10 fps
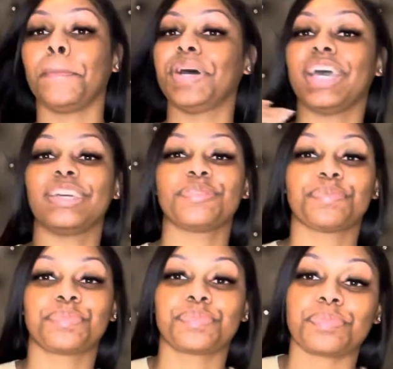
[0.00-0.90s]
but
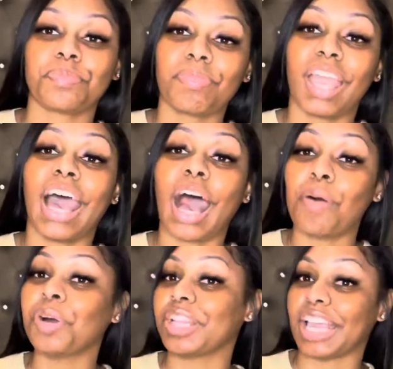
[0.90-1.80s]
I
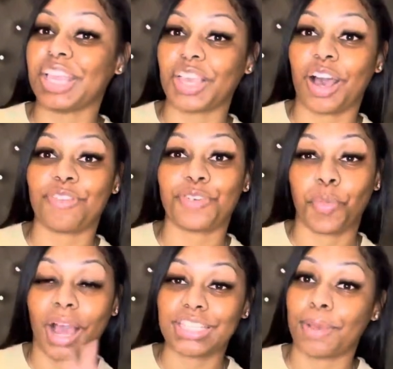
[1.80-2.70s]
want to thank y'all for
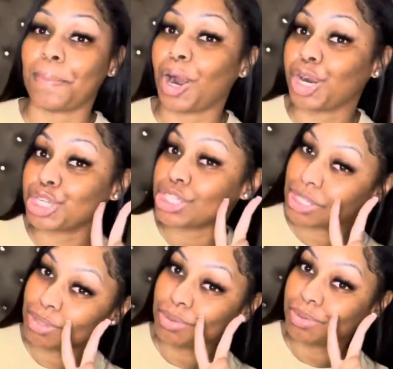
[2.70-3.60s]
watching part
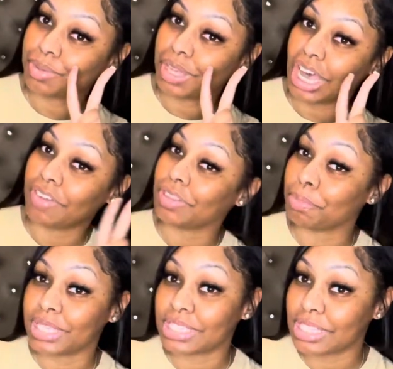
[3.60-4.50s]
two of the
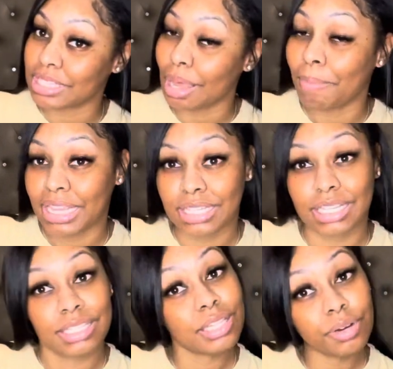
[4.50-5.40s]
Business
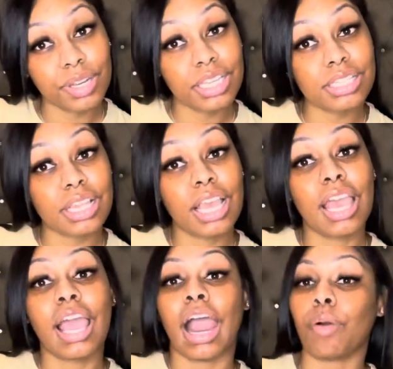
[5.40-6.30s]
Bestie series.
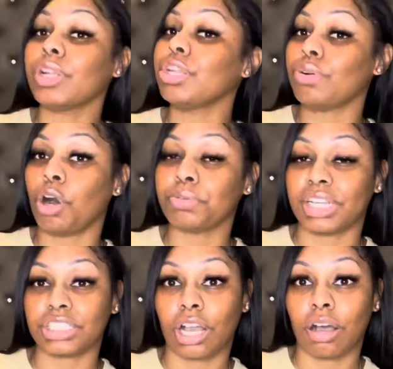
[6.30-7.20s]
I really do hope
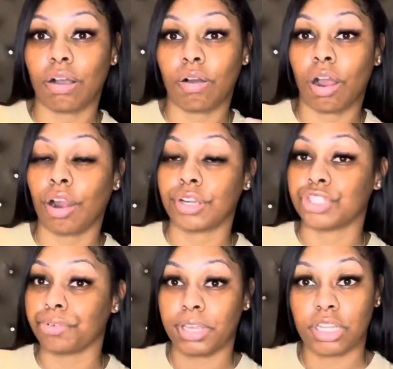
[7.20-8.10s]
that y'all are
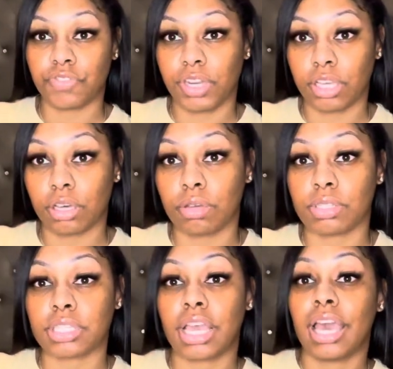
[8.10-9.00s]
enjoying these
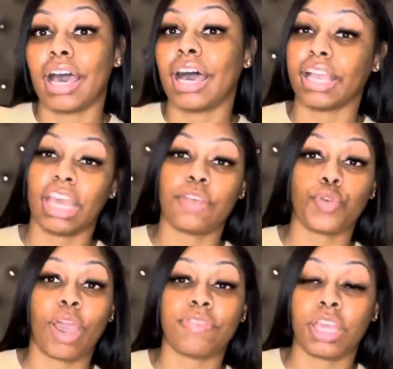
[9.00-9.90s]
videos. Again, if you
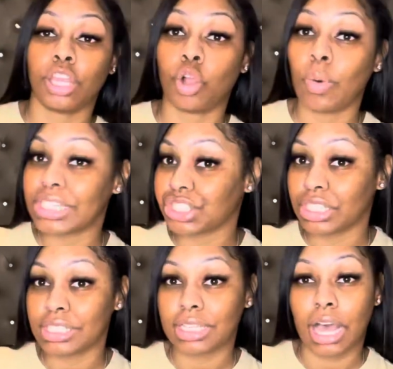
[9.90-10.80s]
have any
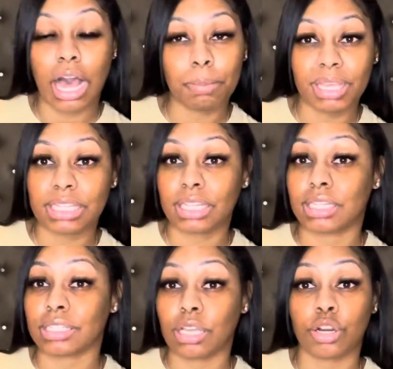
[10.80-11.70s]
questions, comments,
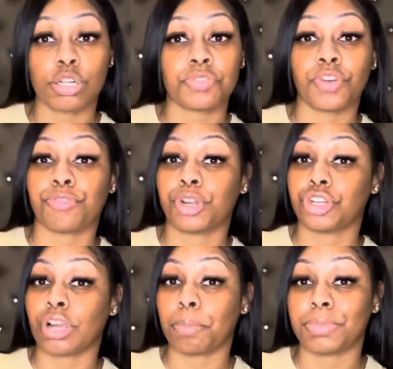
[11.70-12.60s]
concerns, feel free to
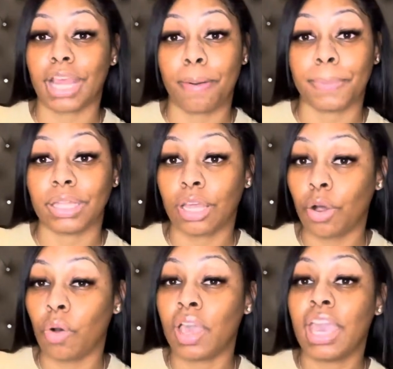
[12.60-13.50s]
drop them down
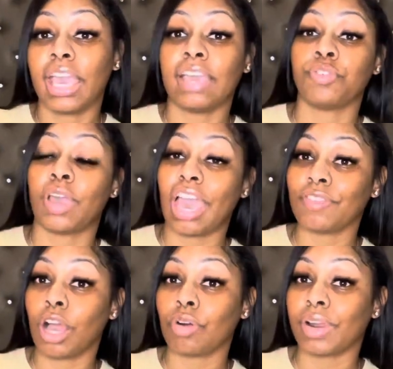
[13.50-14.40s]
below. If you
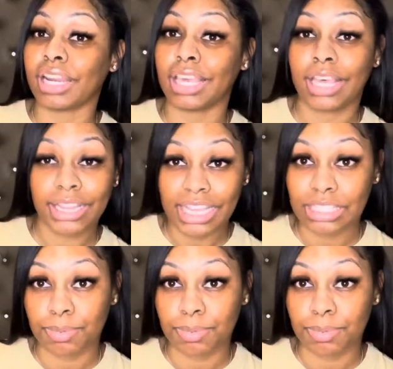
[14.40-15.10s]
haven't already, hit that